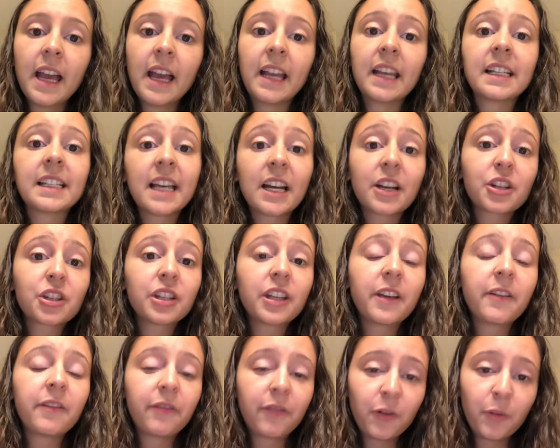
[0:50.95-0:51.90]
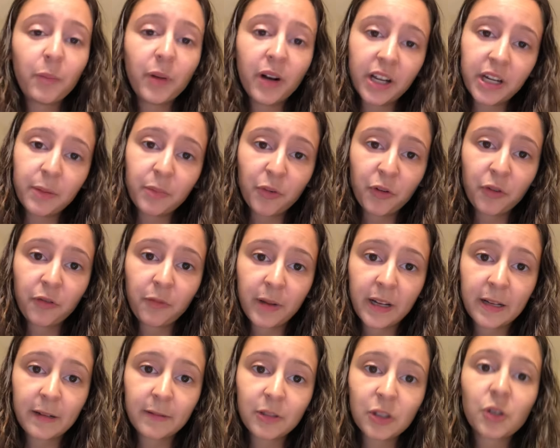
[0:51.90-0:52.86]
and it's actually a full body
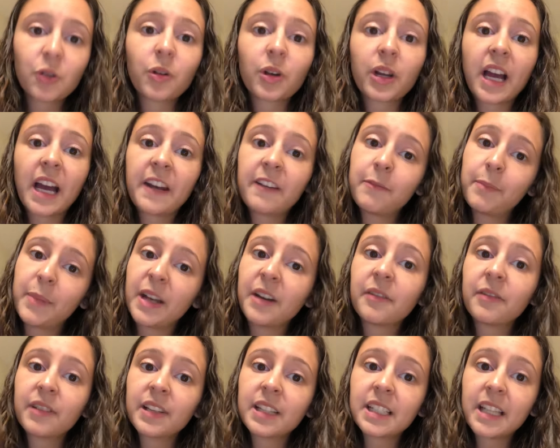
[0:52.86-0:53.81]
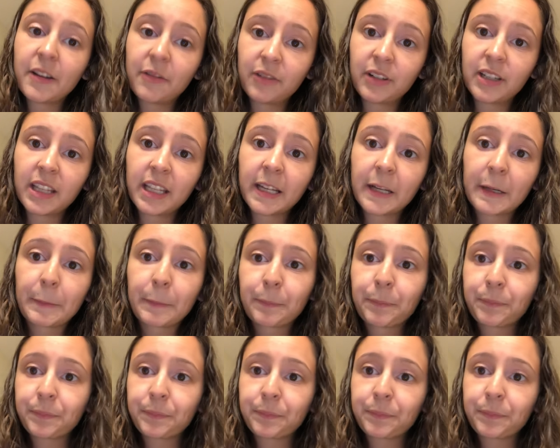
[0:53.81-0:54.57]
movement, so it kind of benefits everything.